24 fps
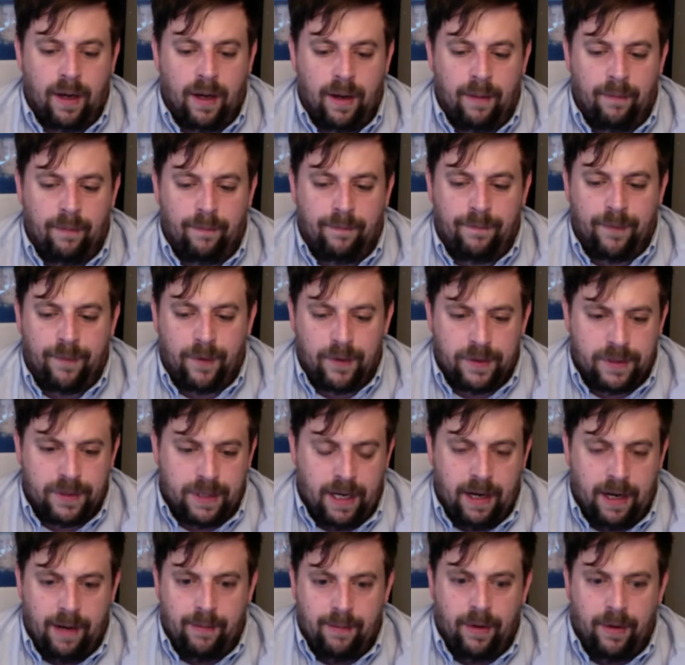first
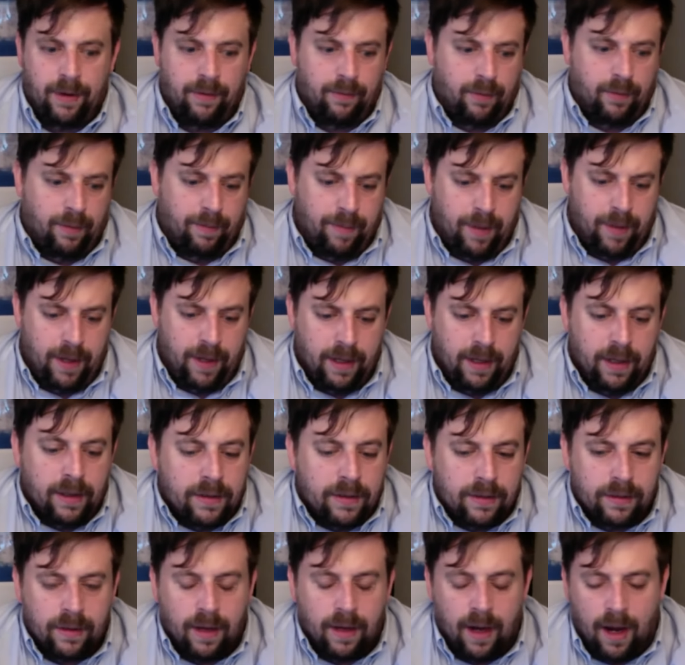time and repeat
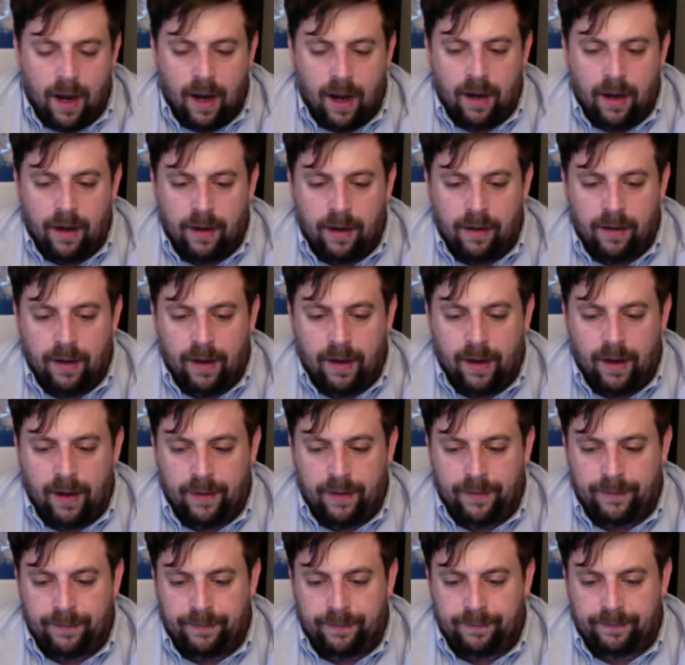
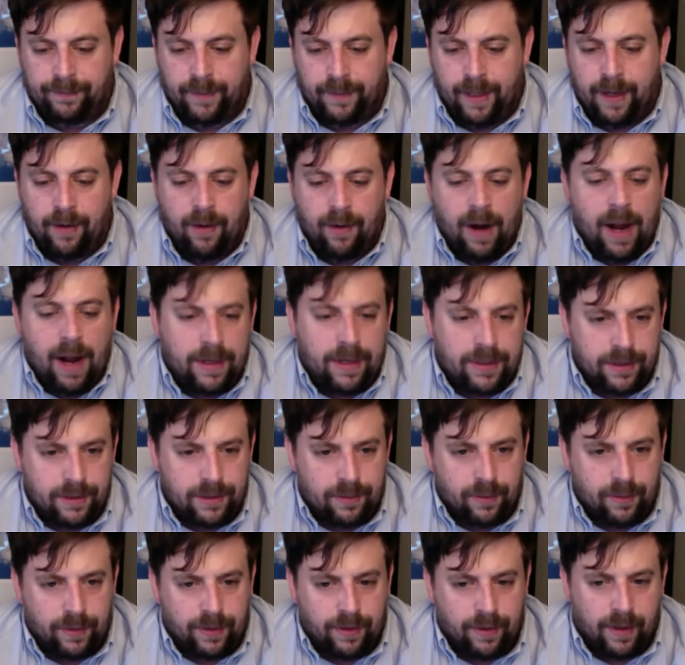interactions
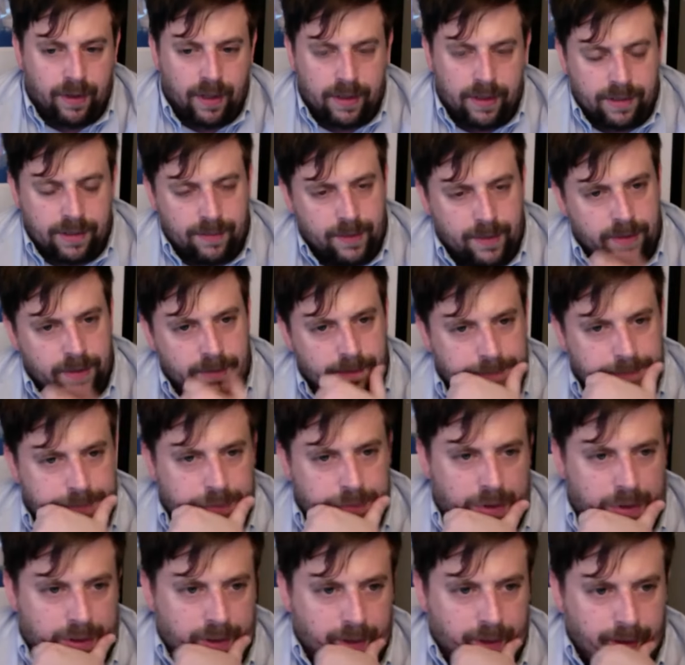with our customers
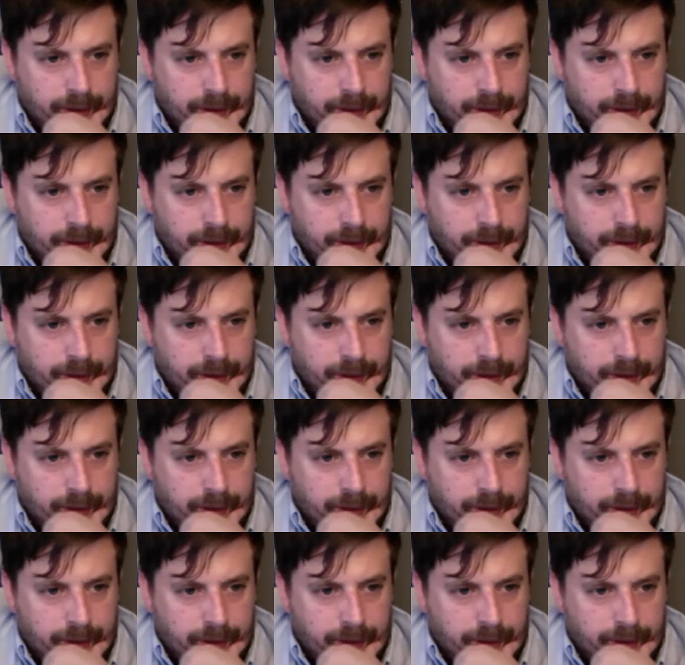directly.